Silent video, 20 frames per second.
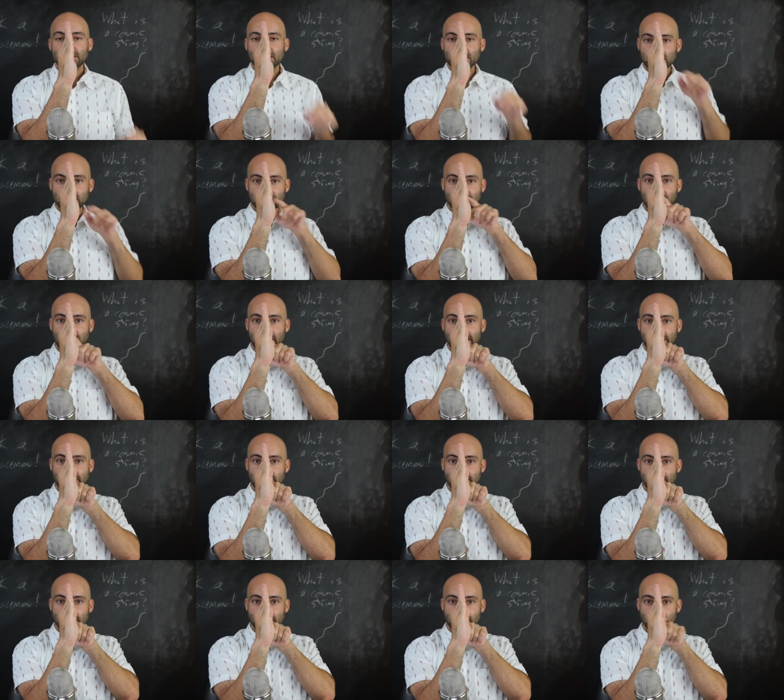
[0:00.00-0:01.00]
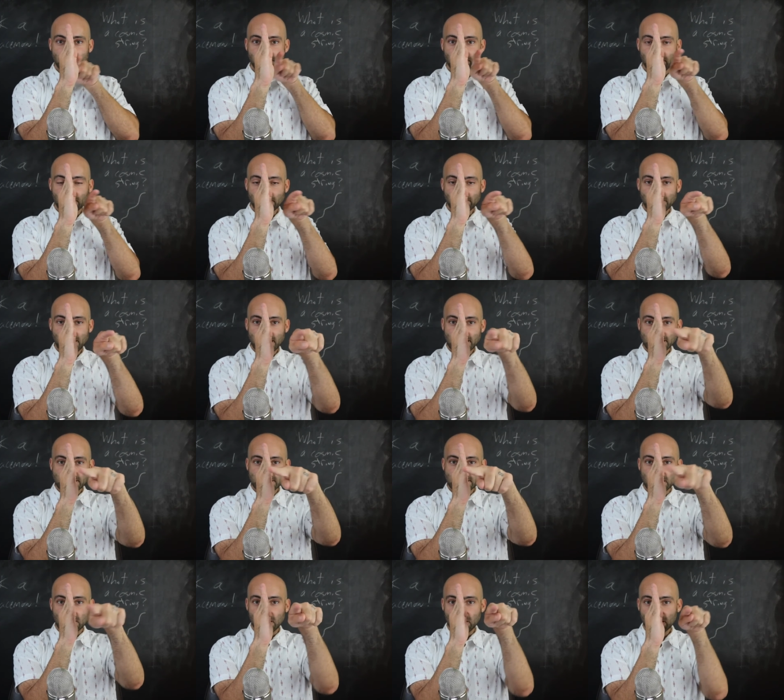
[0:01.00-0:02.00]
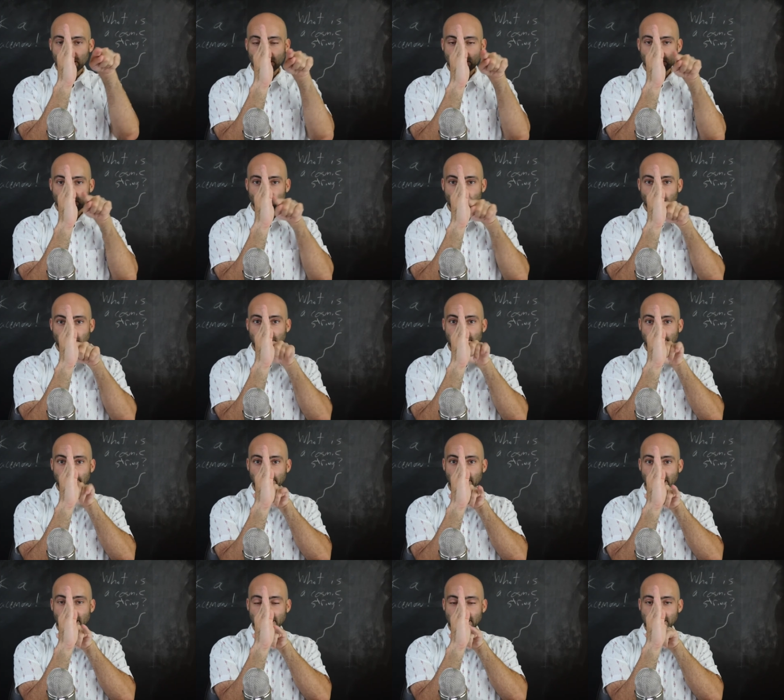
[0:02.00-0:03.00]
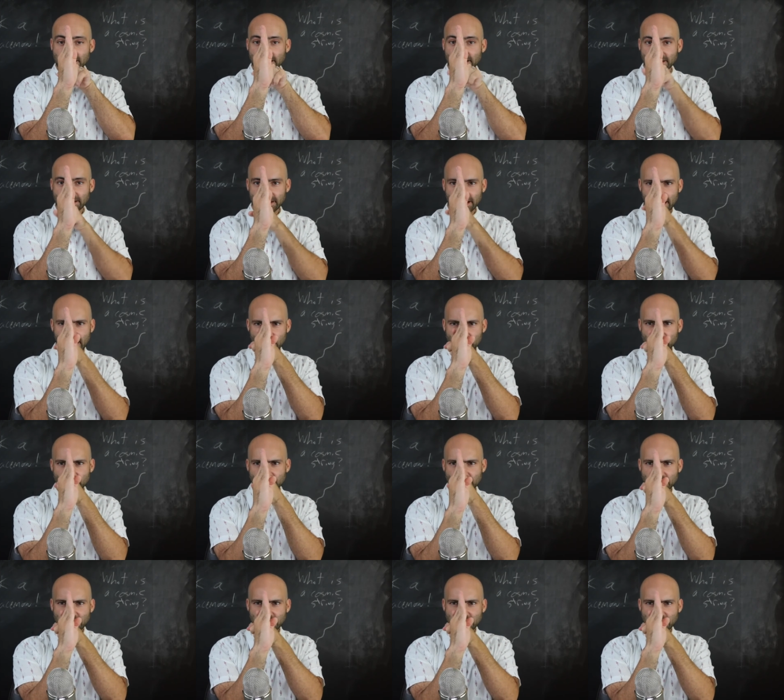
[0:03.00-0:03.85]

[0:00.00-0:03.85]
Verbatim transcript: the light from that star will get bent because it can't go